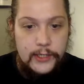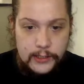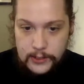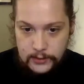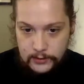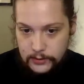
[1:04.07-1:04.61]

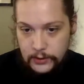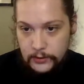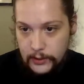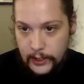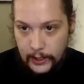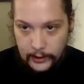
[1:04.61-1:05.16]
this. So
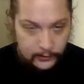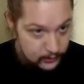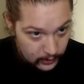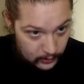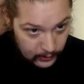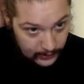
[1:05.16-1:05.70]
yeah,
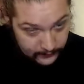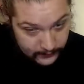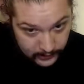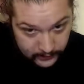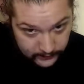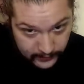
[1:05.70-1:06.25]
no, I have
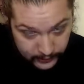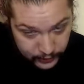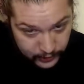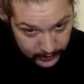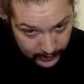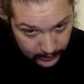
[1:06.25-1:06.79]
tons of
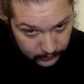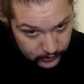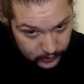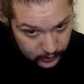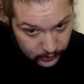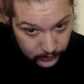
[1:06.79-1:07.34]
energy now.
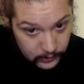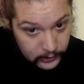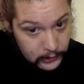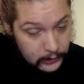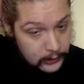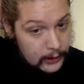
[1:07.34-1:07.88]
So,
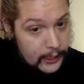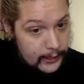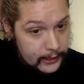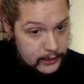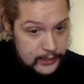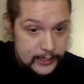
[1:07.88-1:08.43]

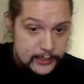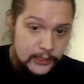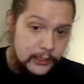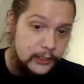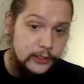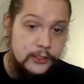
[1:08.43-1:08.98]
and I just had
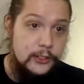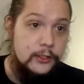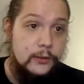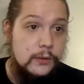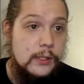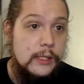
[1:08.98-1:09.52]
dinner.
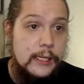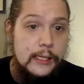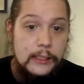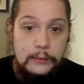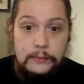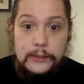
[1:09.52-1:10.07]
So
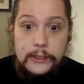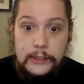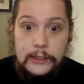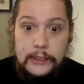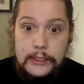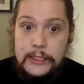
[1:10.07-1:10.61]
yeah, we're
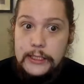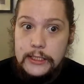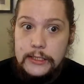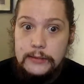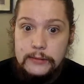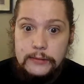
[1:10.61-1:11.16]
gonna
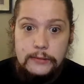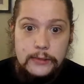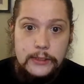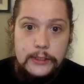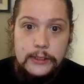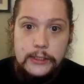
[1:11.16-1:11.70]
continue.
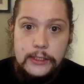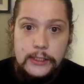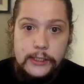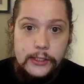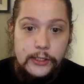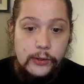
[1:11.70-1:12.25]
We're gonna
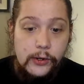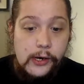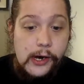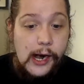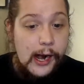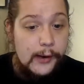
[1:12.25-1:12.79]
continue,
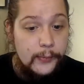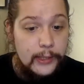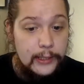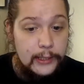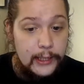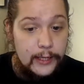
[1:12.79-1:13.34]
and we
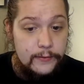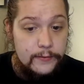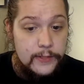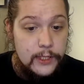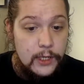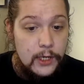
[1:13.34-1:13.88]

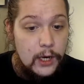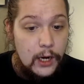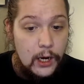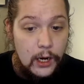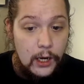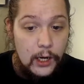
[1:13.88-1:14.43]
left
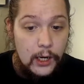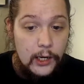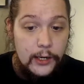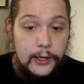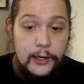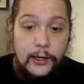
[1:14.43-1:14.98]

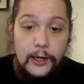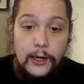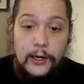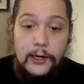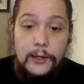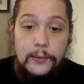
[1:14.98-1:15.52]
on
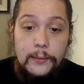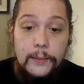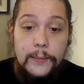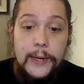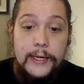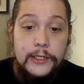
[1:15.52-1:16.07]

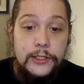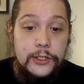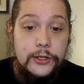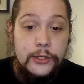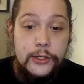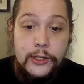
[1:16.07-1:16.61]

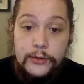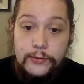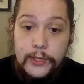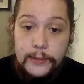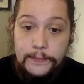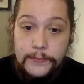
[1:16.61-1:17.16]
page
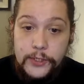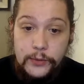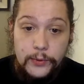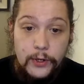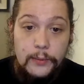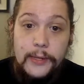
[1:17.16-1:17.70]
33. So
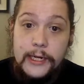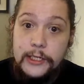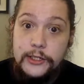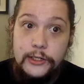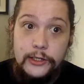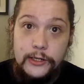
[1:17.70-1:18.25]
we're on
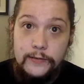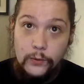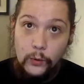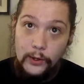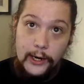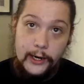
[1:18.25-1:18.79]
page
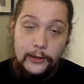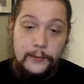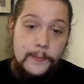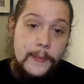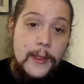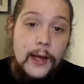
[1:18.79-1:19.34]
34 now.